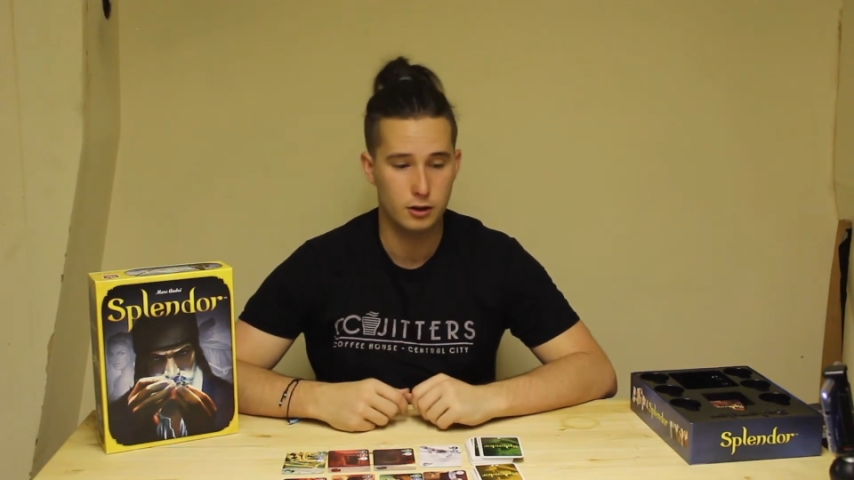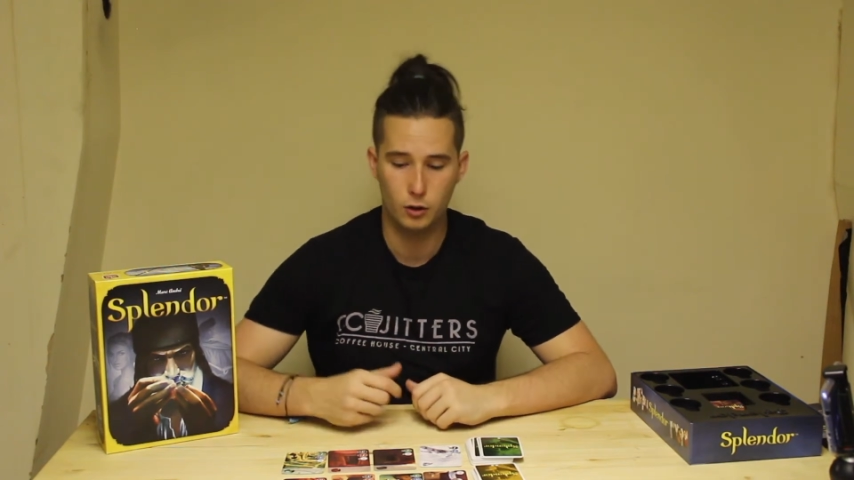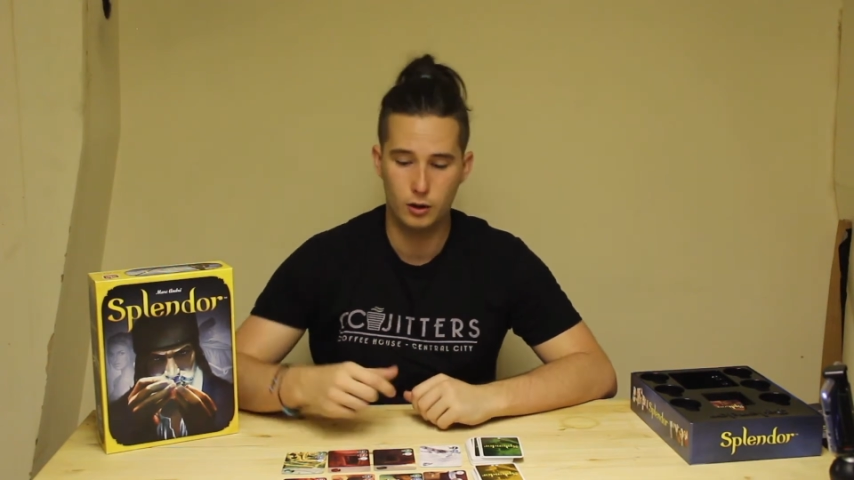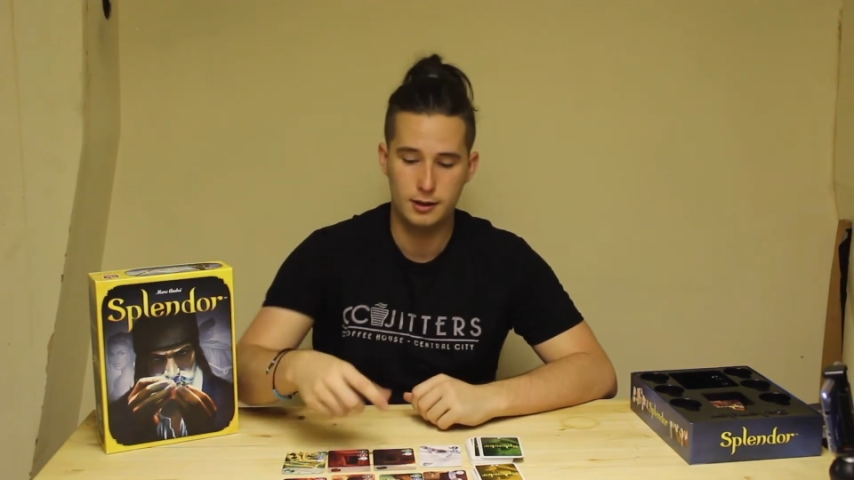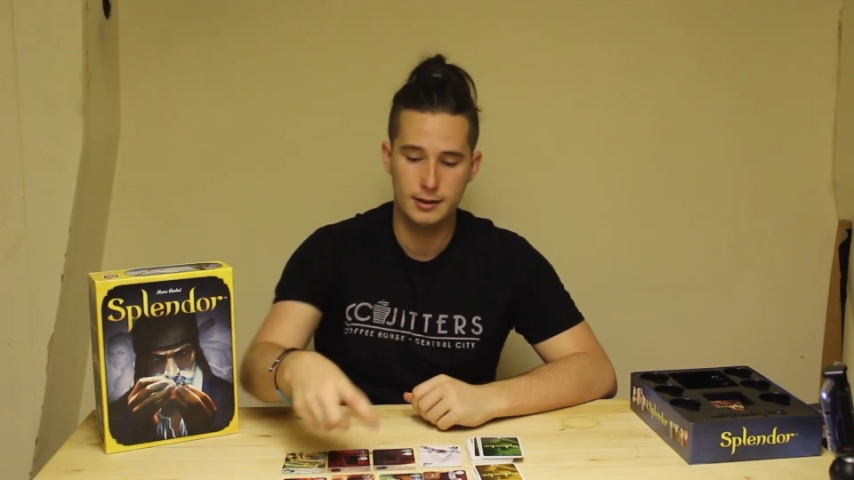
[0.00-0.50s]

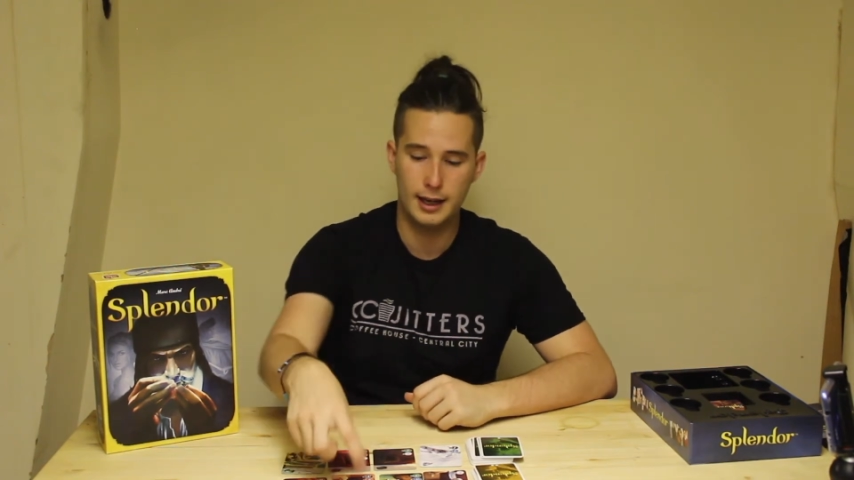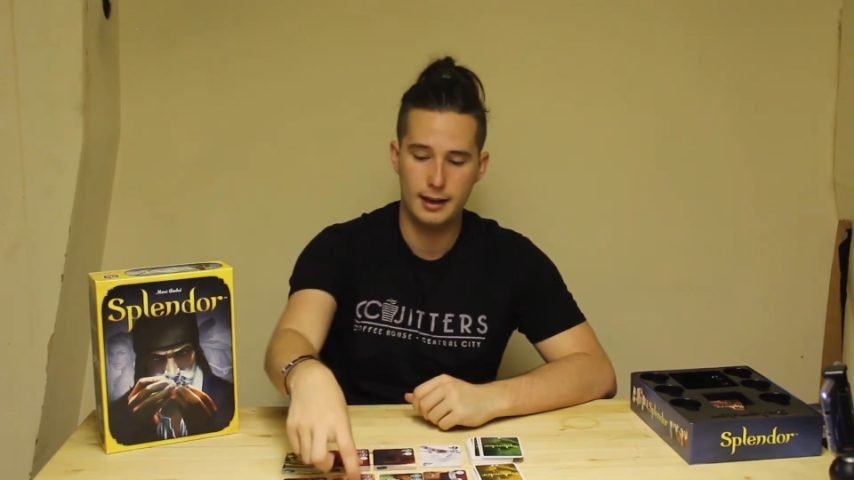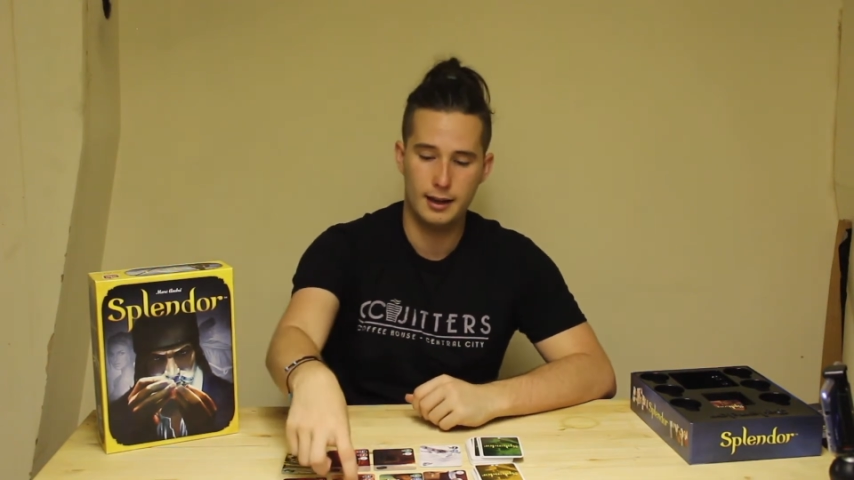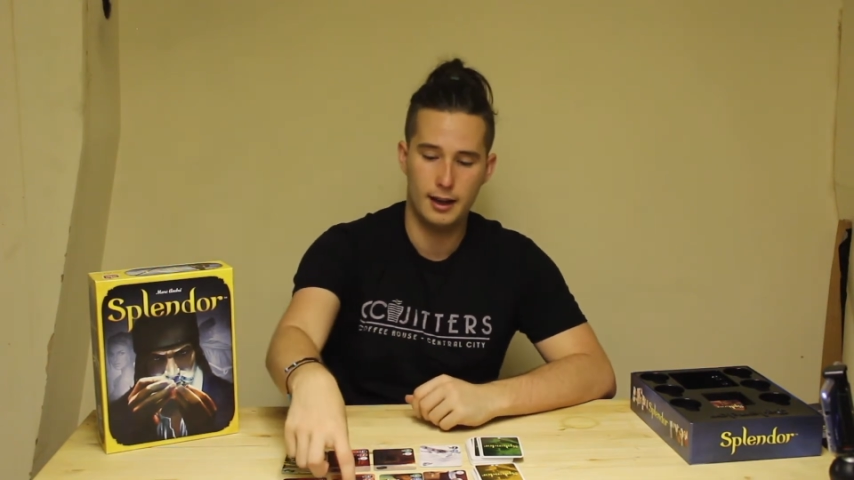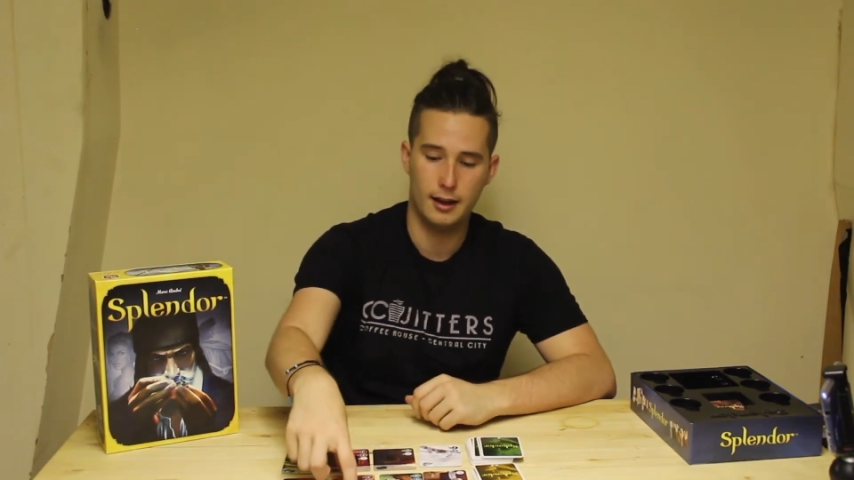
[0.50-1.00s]
you can
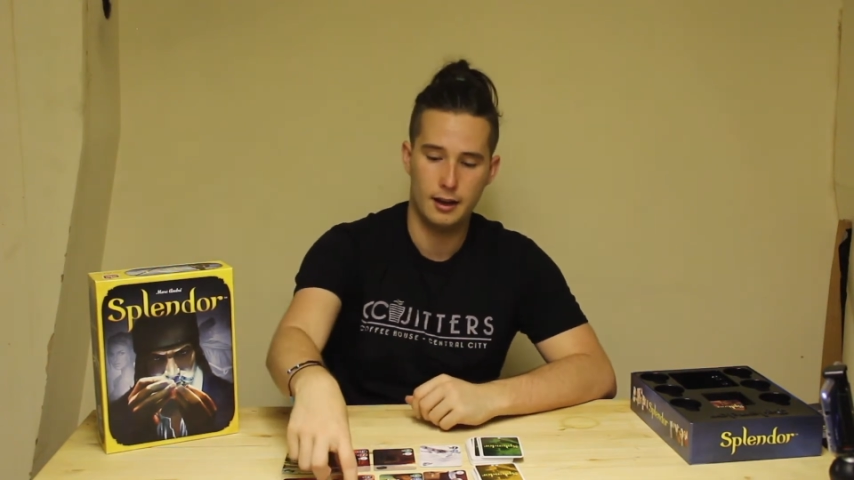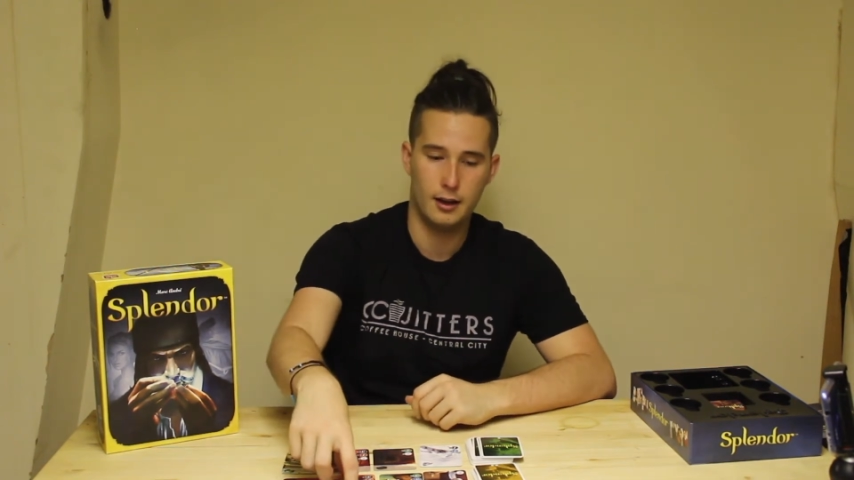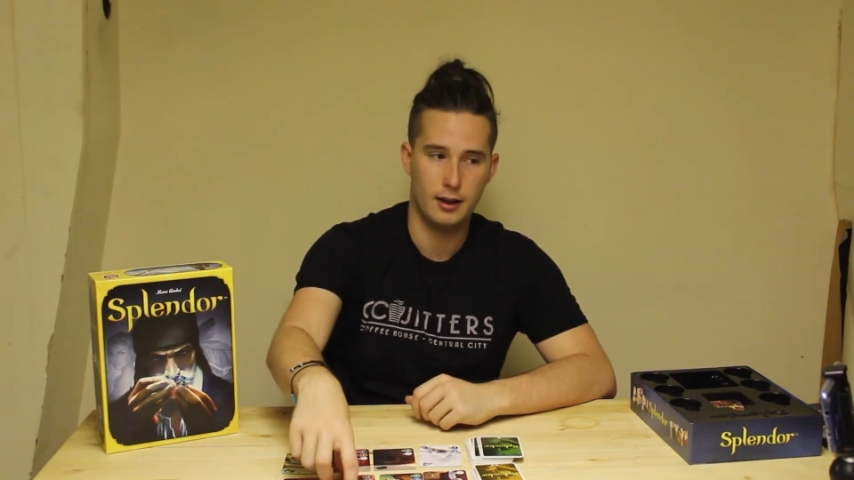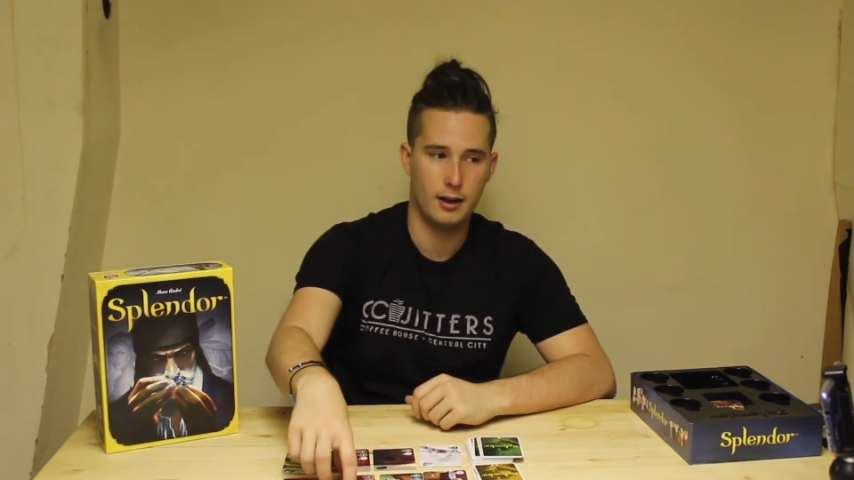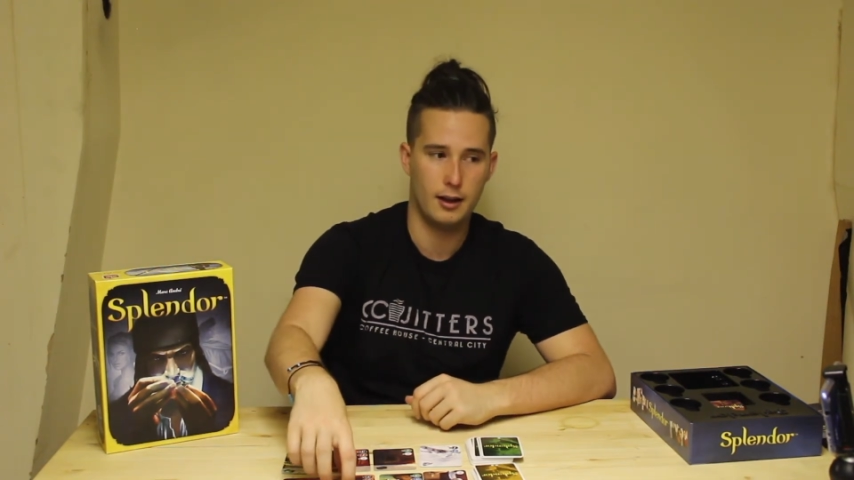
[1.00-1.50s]
take it
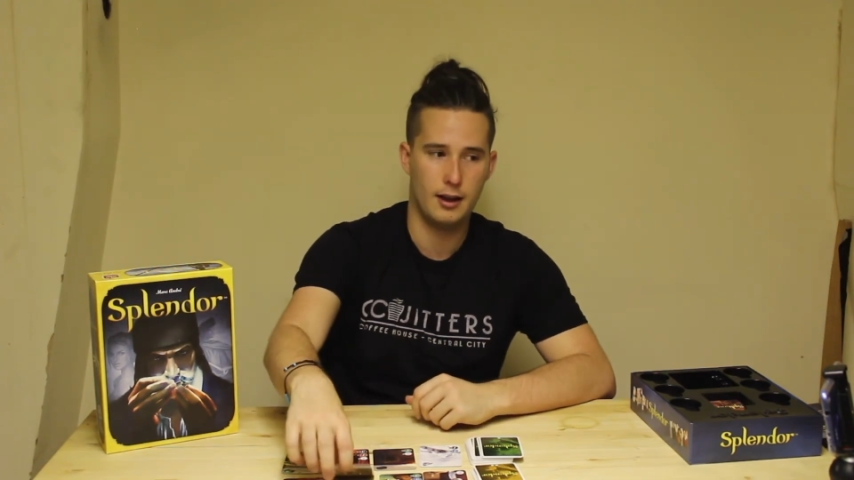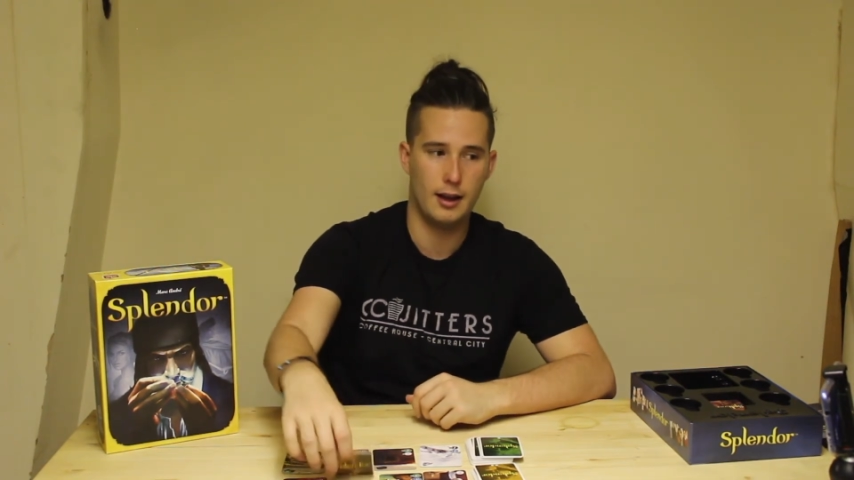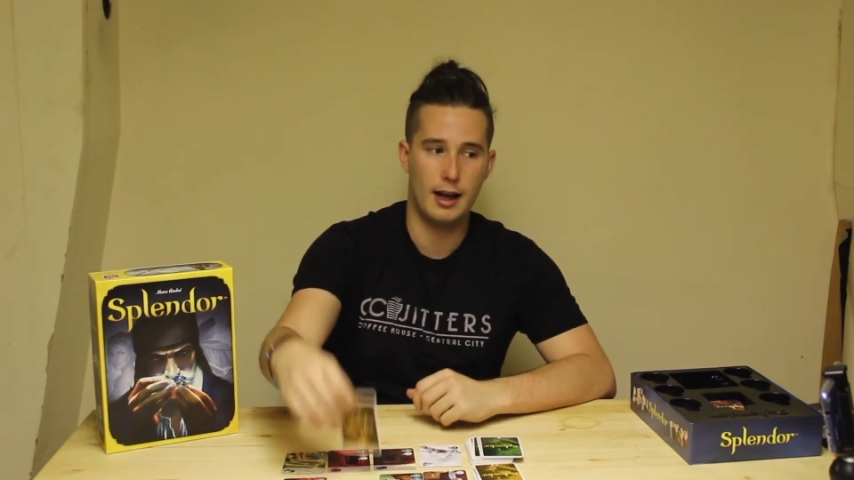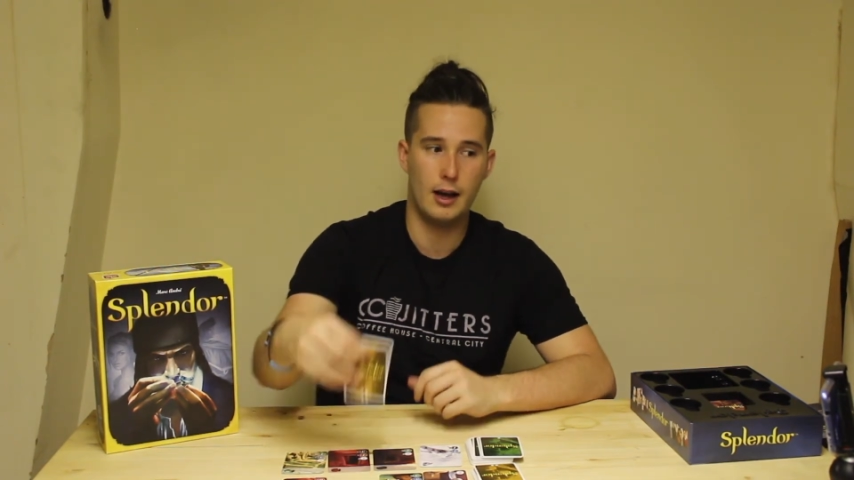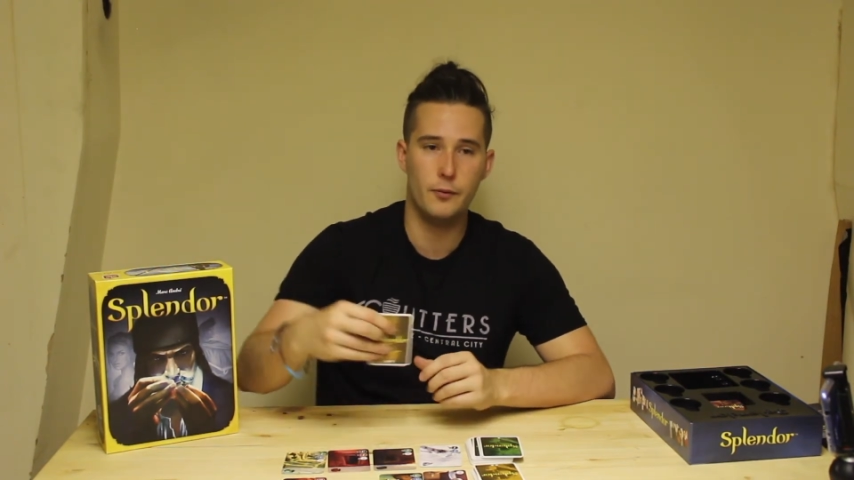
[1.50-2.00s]

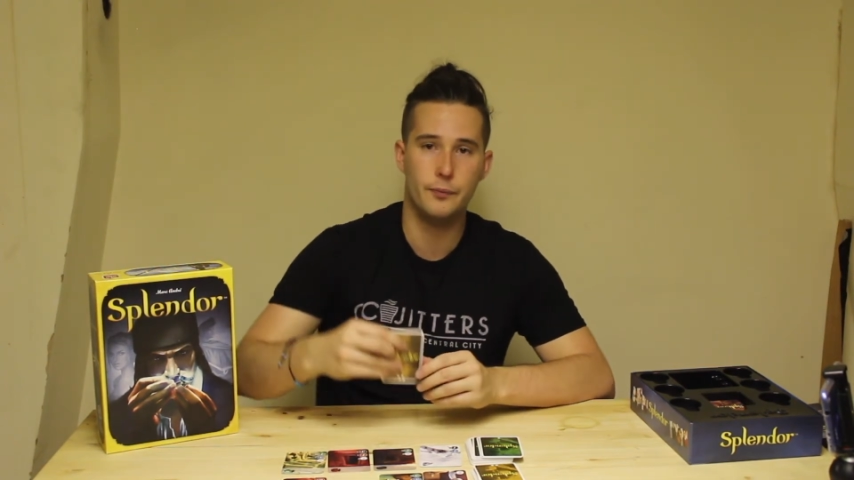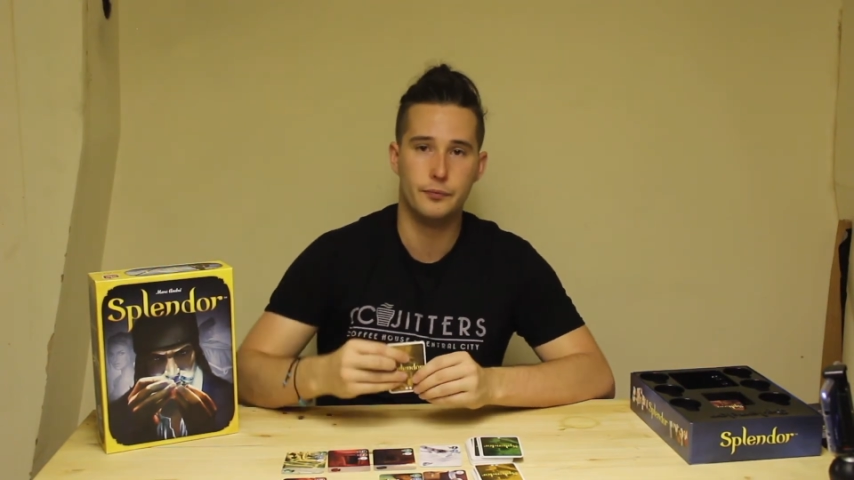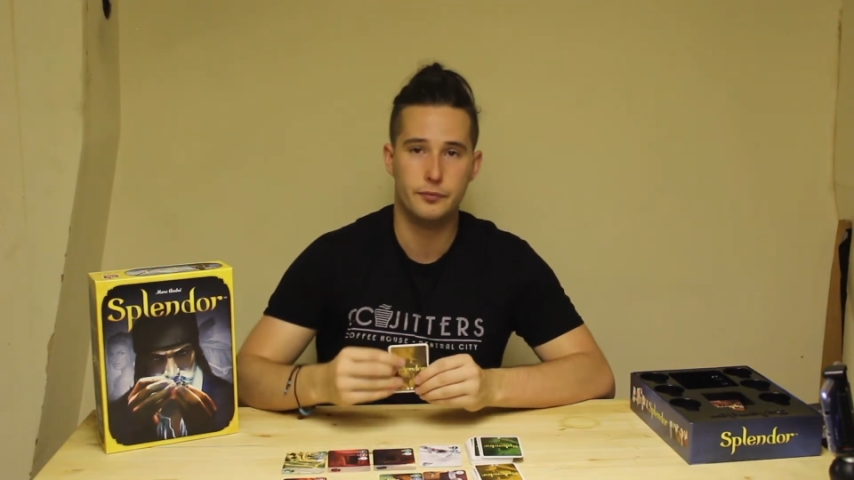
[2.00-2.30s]
out